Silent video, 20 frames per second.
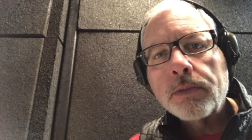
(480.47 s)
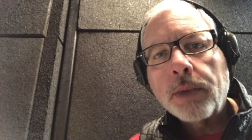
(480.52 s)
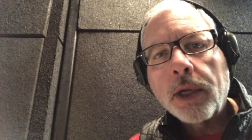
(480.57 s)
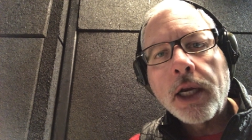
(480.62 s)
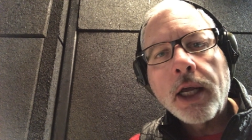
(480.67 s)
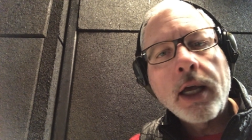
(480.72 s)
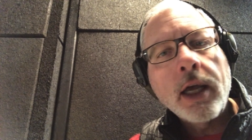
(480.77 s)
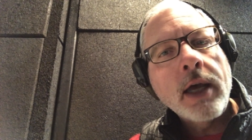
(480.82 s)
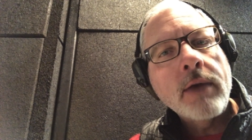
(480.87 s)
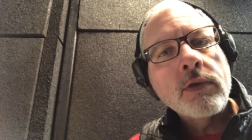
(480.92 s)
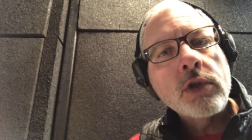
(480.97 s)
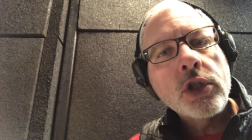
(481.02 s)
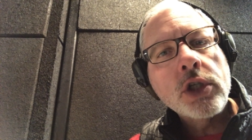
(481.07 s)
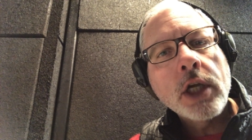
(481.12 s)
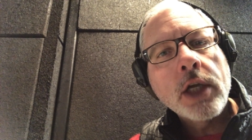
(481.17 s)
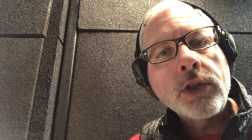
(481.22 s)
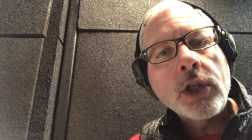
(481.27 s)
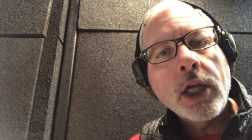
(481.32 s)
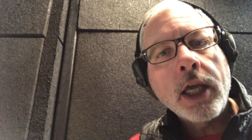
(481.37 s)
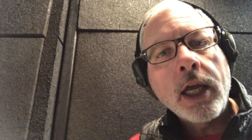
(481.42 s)
but I haven't
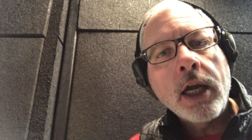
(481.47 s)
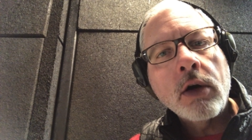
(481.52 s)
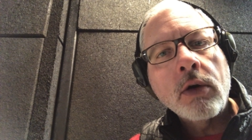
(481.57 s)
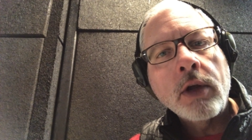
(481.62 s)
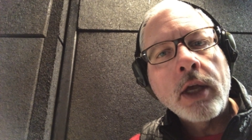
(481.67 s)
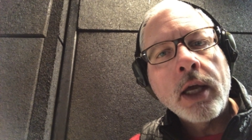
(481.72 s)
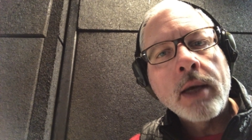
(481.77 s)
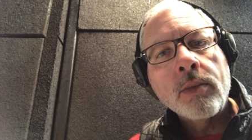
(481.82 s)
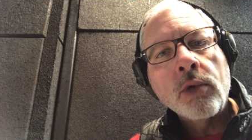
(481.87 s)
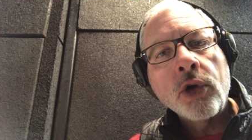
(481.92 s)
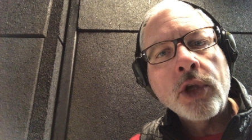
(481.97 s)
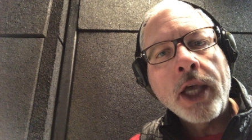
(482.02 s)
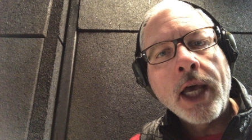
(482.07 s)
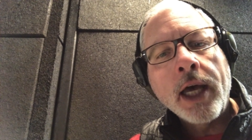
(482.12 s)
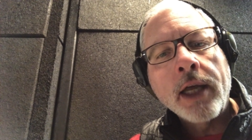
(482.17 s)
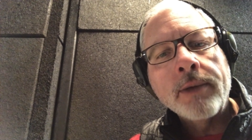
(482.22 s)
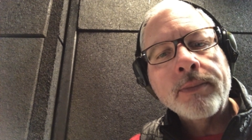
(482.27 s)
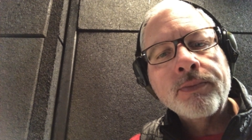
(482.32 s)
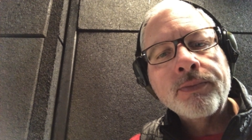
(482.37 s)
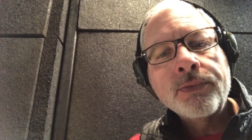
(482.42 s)
shot the carry
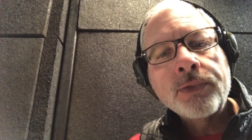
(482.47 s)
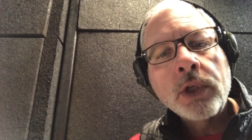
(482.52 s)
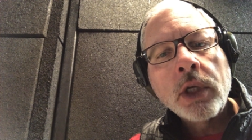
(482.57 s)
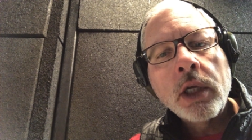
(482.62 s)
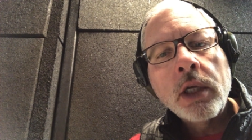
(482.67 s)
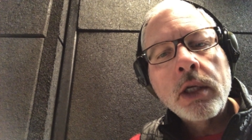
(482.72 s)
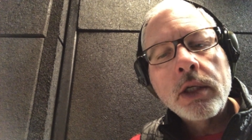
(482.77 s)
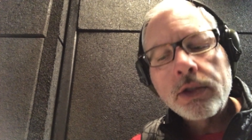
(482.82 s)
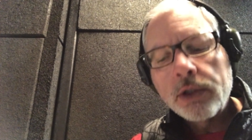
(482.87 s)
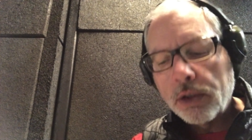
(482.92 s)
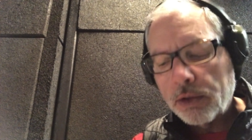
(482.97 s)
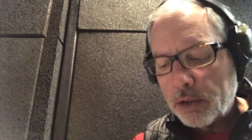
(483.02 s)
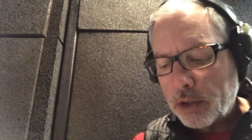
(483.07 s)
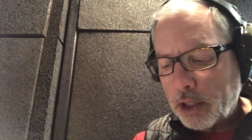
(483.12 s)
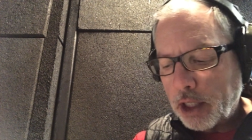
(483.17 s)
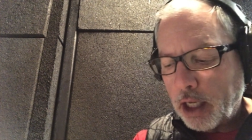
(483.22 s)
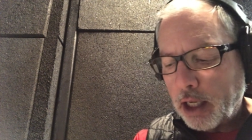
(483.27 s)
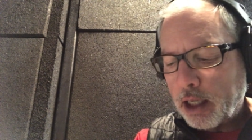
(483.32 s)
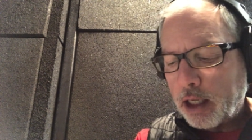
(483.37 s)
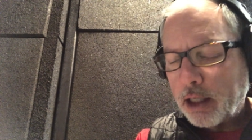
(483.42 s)
yet. So
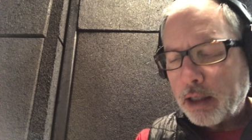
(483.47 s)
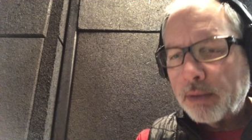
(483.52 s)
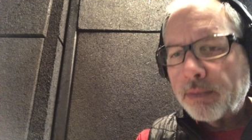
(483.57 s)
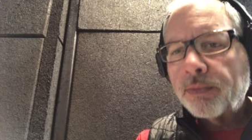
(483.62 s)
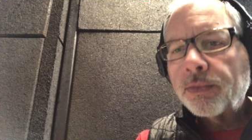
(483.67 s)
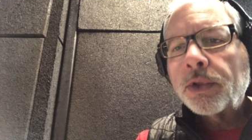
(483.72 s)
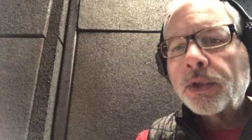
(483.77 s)
today, I